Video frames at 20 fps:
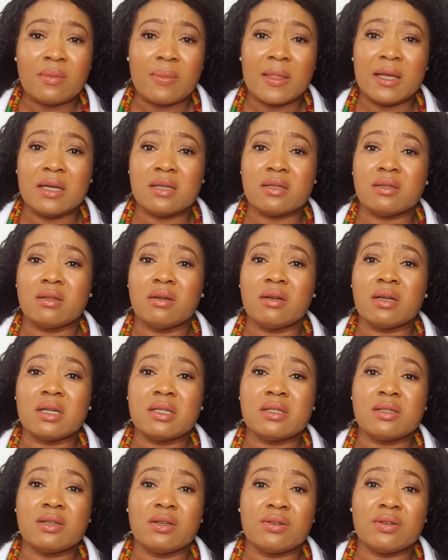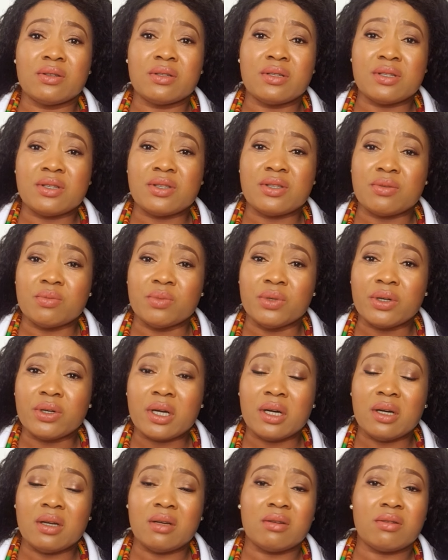as long as you're not a
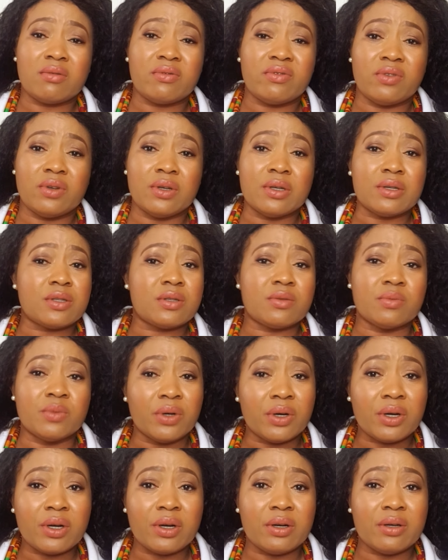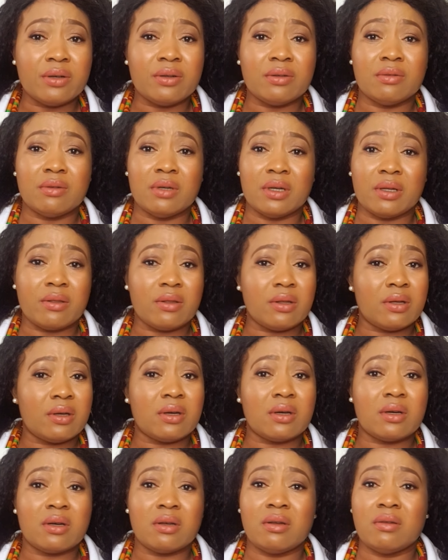smoker, if you're a smoker, I
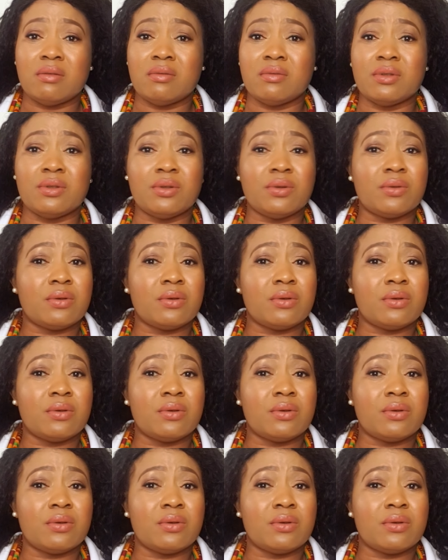think, you know,